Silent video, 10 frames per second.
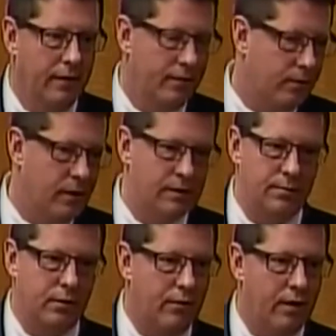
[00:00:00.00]
The old
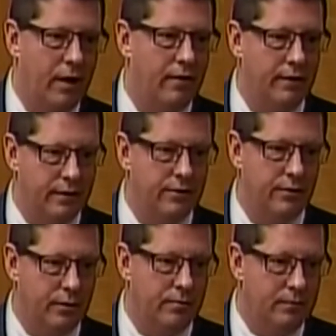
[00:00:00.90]
hospital, over 100 years
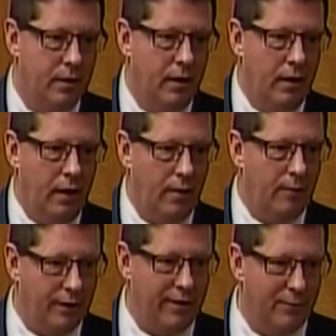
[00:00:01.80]
old.
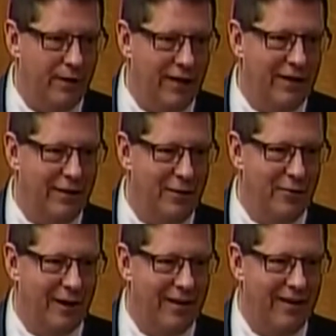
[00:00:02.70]
We needed a new
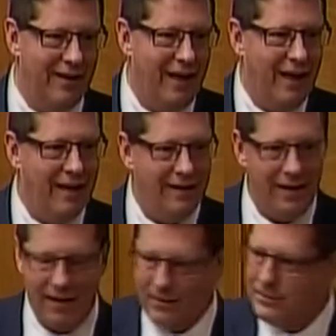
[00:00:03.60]
one. And
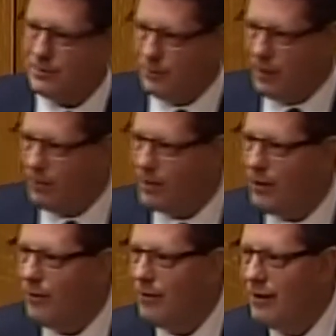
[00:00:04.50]
so here we
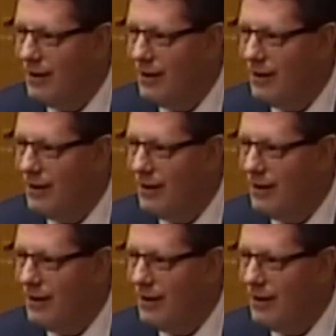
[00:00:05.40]
go.